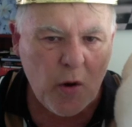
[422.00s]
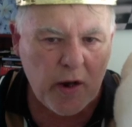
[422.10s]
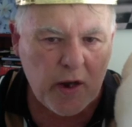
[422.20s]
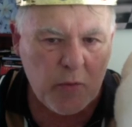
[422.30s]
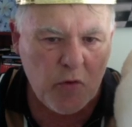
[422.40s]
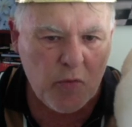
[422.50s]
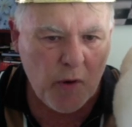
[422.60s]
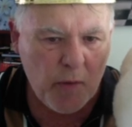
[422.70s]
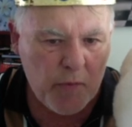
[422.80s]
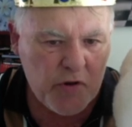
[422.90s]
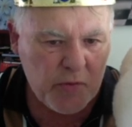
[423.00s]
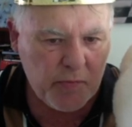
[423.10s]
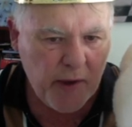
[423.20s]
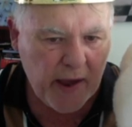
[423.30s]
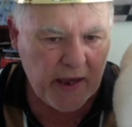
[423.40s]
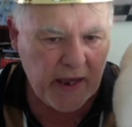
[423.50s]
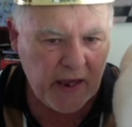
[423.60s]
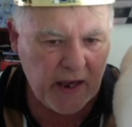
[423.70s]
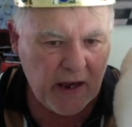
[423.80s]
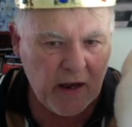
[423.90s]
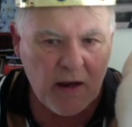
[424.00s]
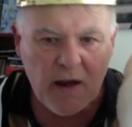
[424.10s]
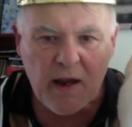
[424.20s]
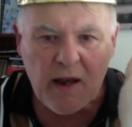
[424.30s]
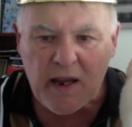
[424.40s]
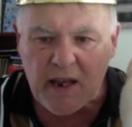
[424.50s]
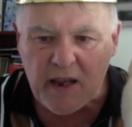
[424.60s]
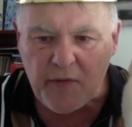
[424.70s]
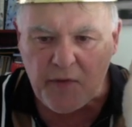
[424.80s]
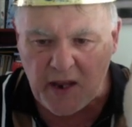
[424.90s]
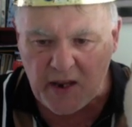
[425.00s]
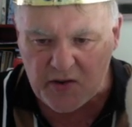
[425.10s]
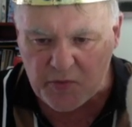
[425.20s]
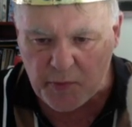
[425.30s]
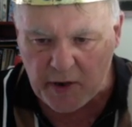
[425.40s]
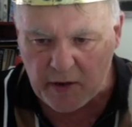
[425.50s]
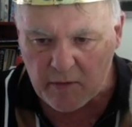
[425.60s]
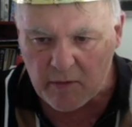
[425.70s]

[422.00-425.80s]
I can move my bishop back here if he hits me.